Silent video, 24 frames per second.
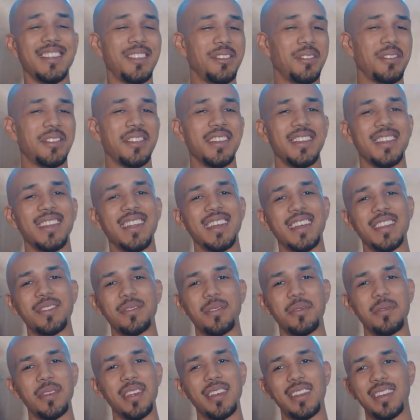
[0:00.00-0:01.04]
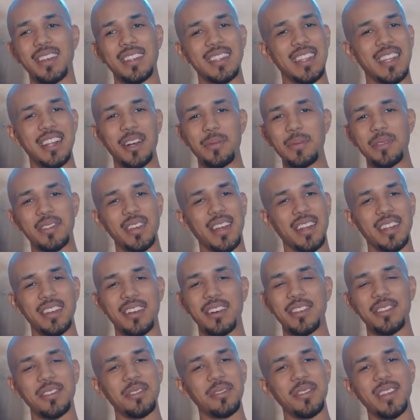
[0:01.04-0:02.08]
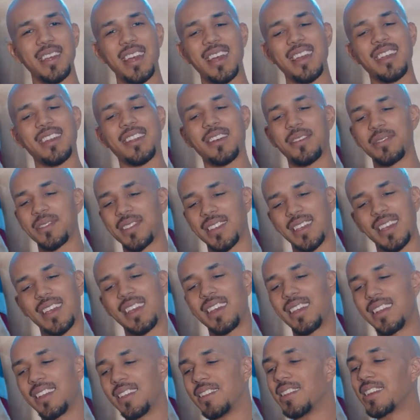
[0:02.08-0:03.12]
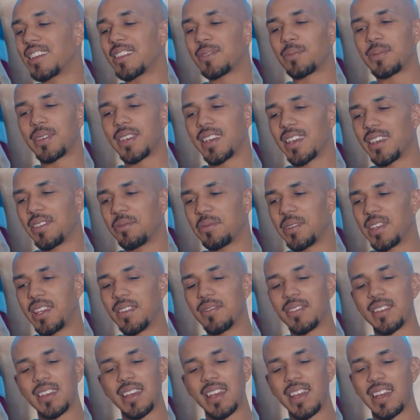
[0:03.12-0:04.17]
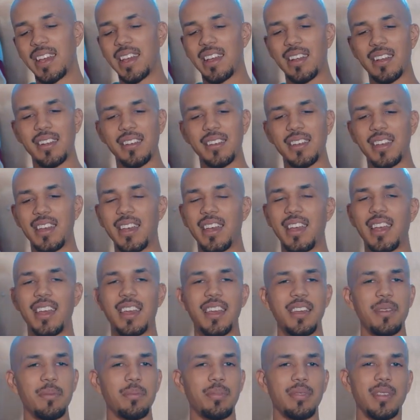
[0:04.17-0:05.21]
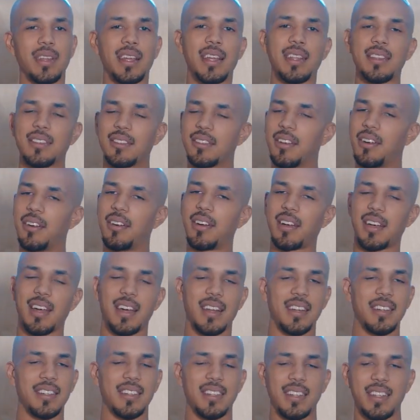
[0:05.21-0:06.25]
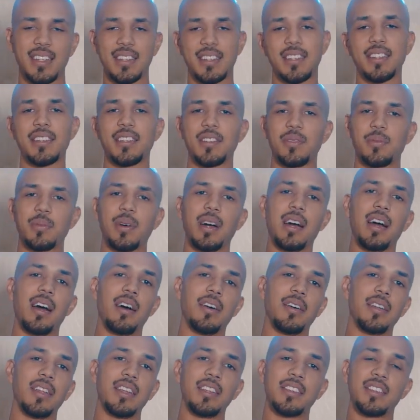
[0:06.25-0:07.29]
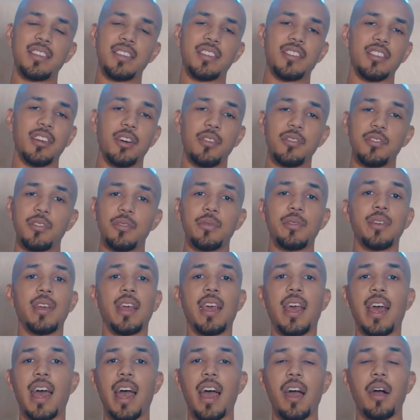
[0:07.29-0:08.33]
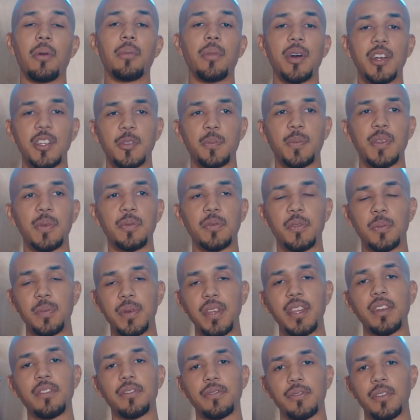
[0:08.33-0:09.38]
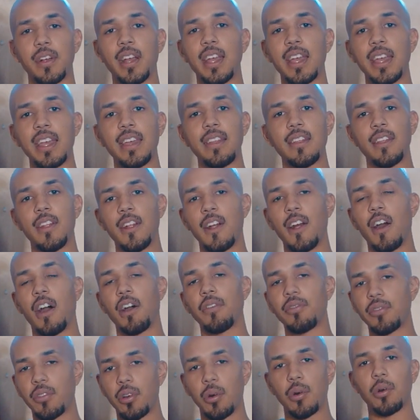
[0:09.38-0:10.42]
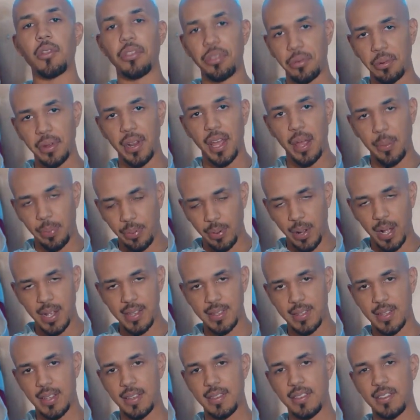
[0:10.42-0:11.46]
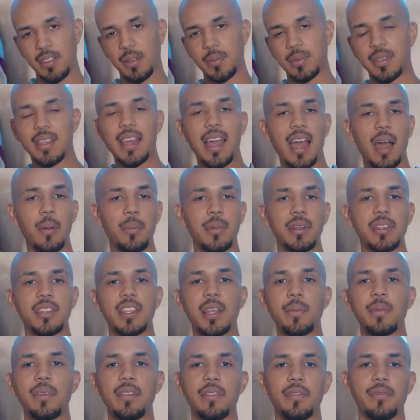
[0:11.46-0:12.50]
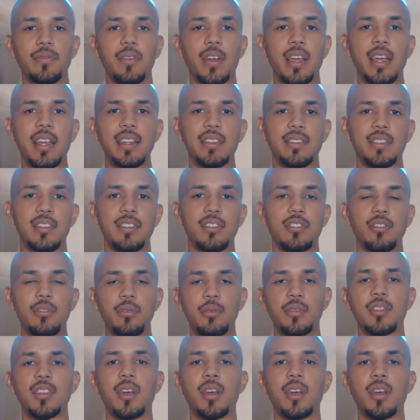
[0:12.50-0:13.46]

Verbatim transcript: You see niggas with weave because they don't be trying to go through that, you know what I'm saying? And niggas be getting weave in their hair, implants, all kind of shit. This shit is wild. It just shows you how much people be afraid of going through that process, you know what I'm saying? How much they be afraid to do